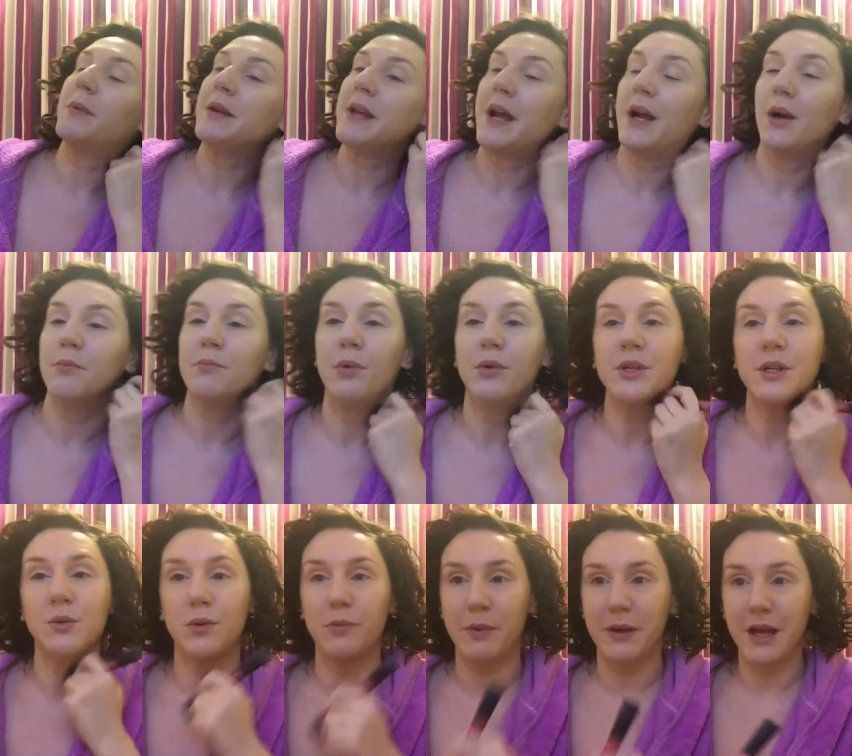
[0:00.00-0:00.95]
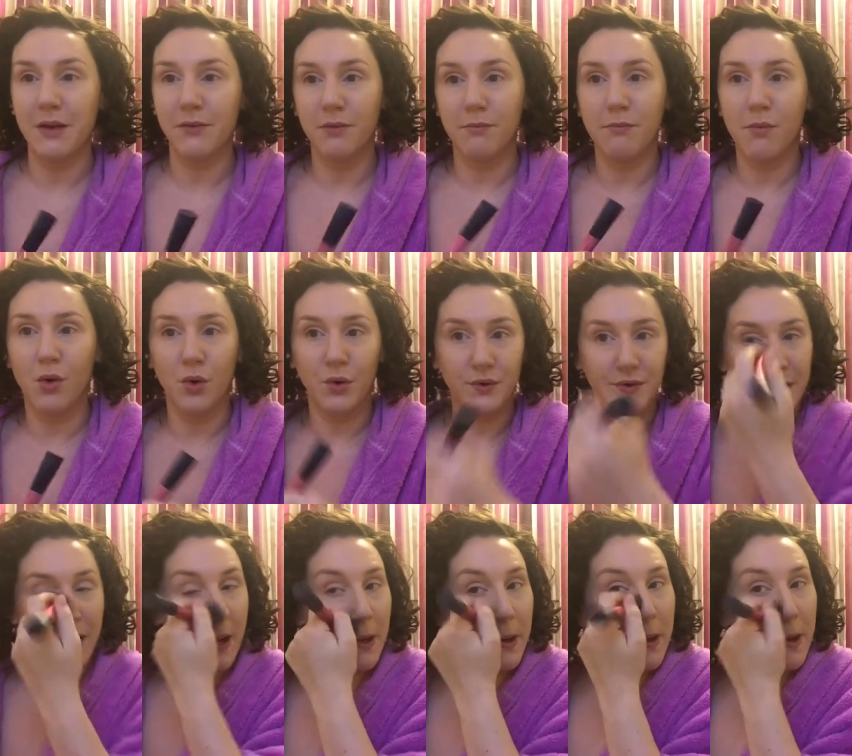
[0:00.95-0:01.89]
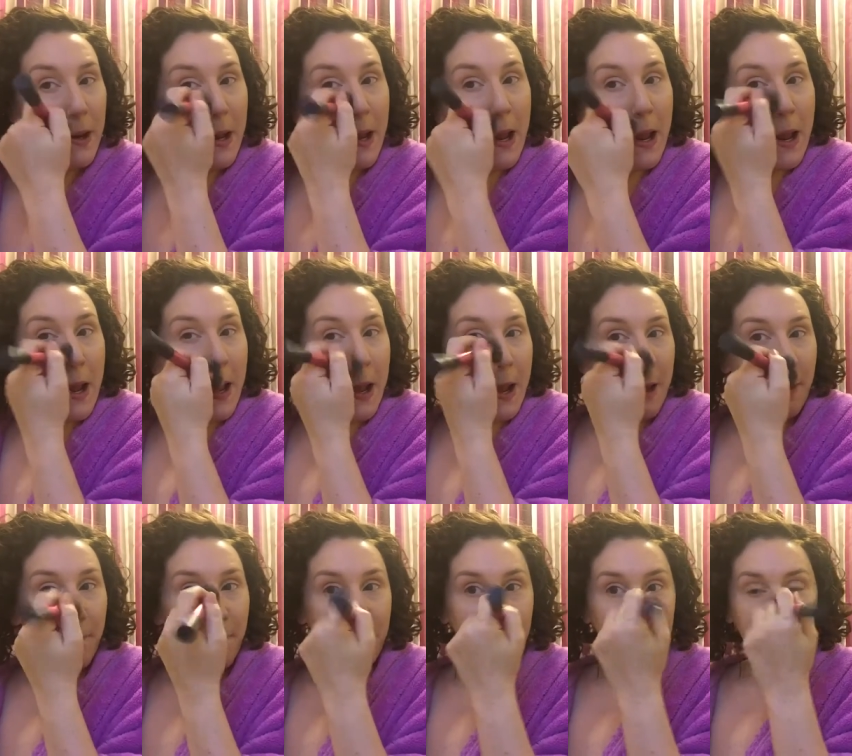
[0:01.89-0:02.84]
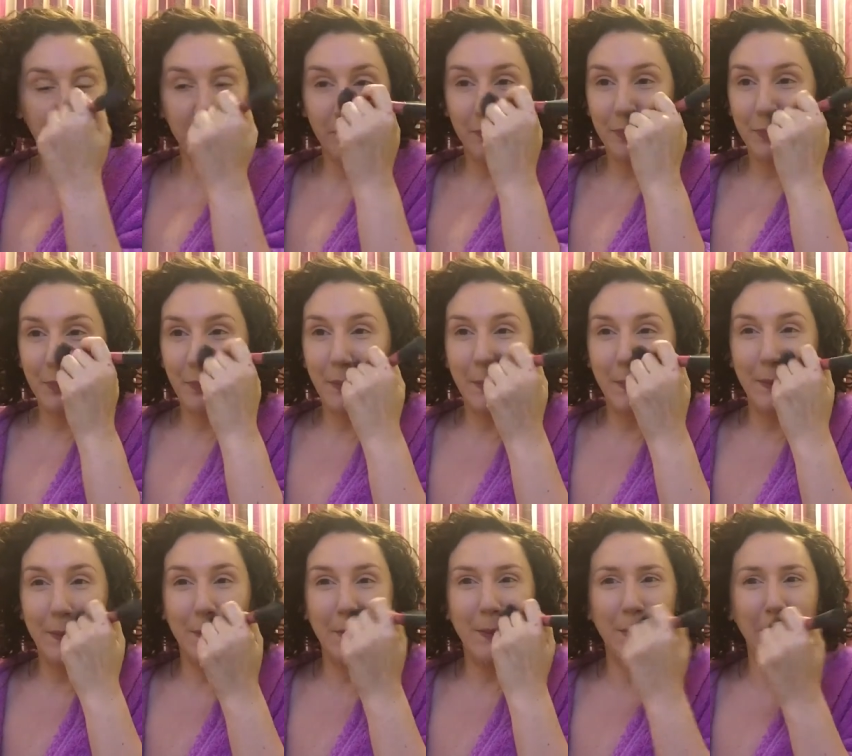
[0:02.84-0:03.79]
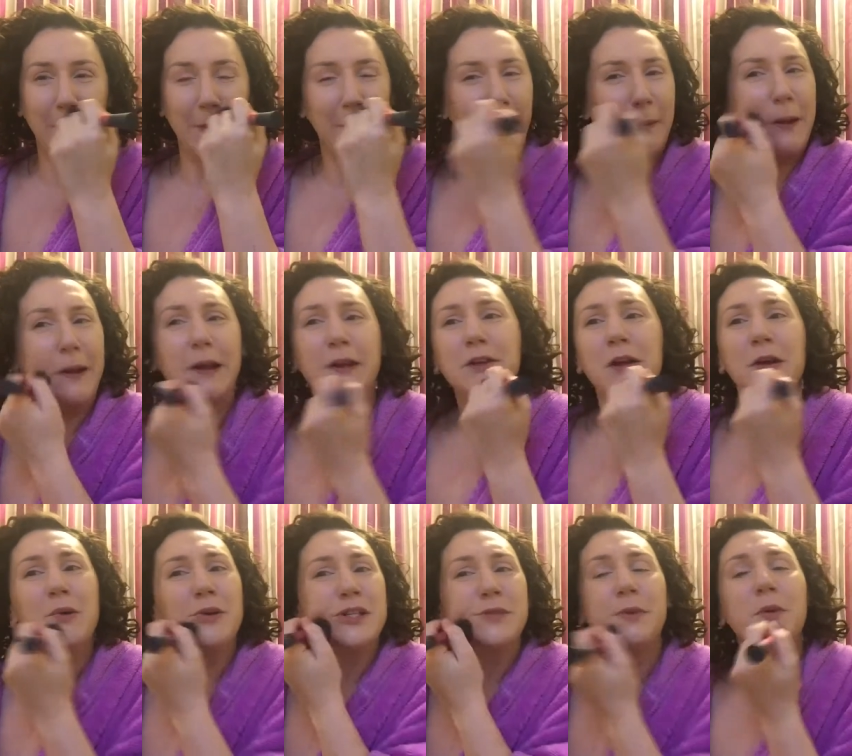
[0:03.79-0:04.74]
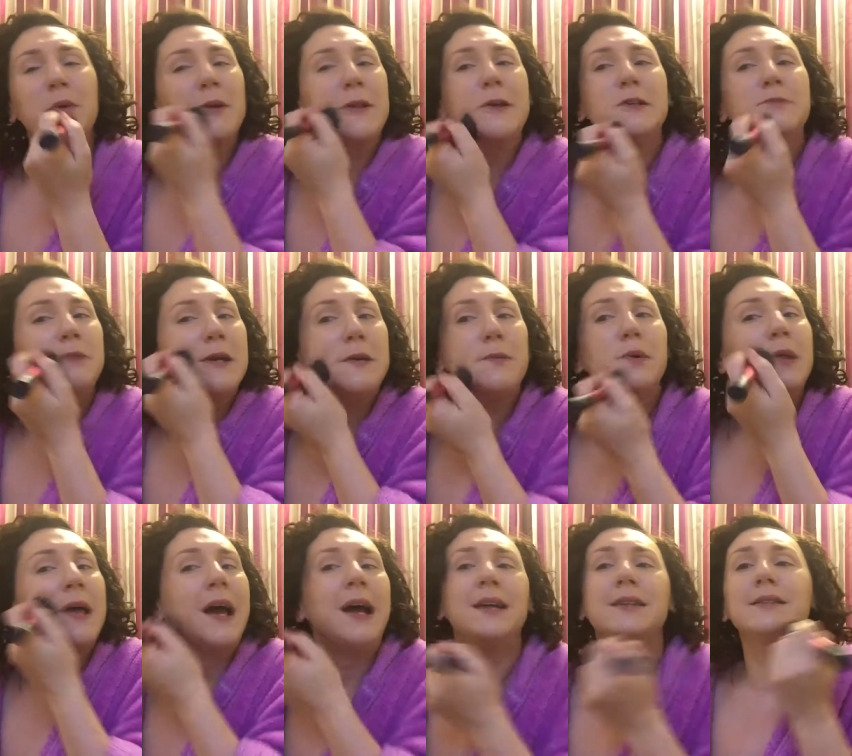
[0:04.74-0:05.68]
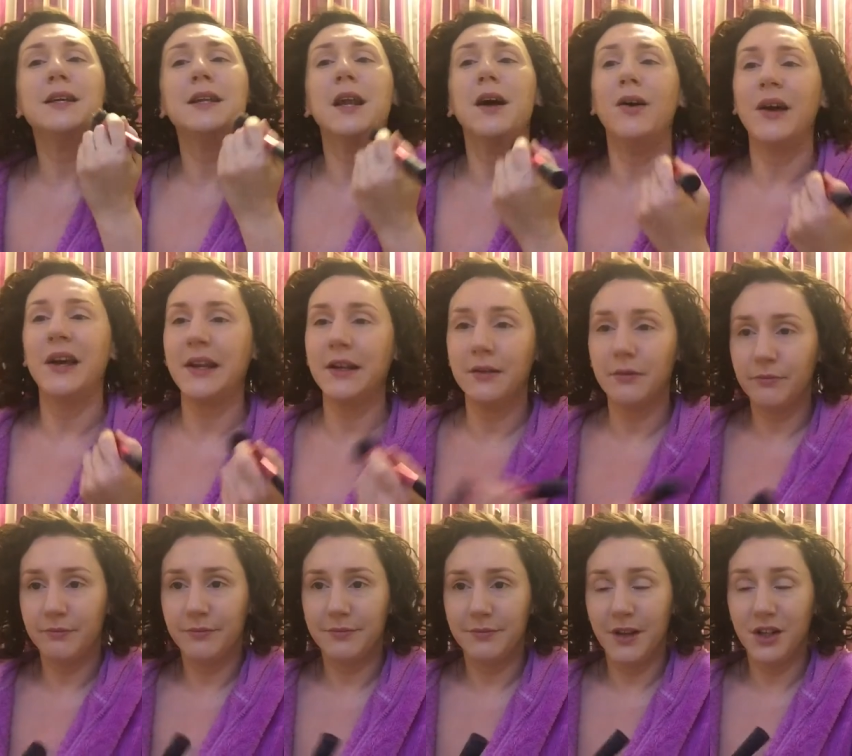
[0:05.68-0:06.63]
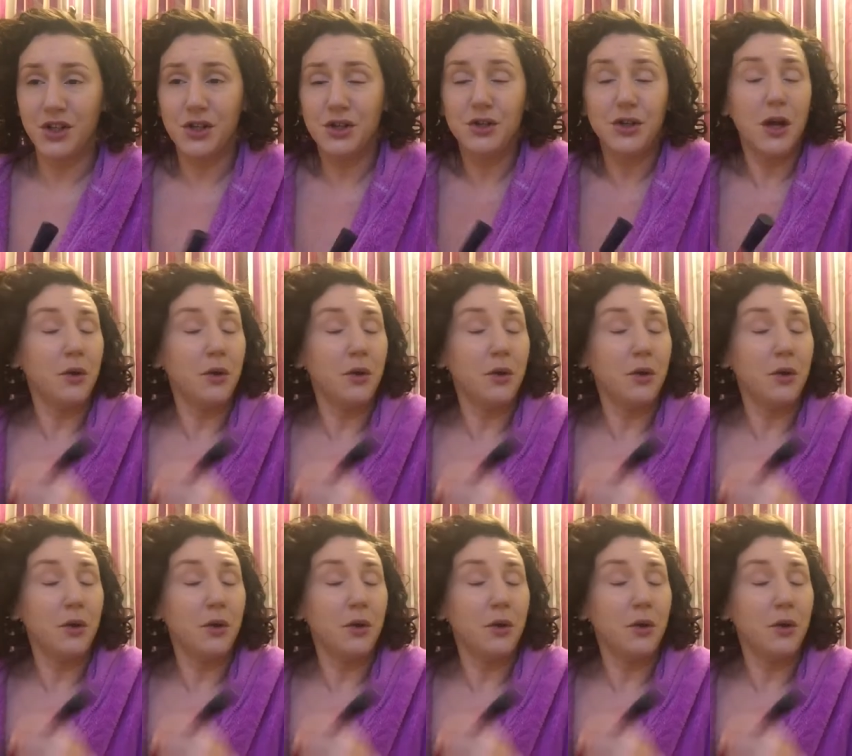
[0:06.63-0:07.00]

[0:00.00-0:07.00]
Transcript: my neck and body would be even more so. And I don't want to be one of those people that has the line. I just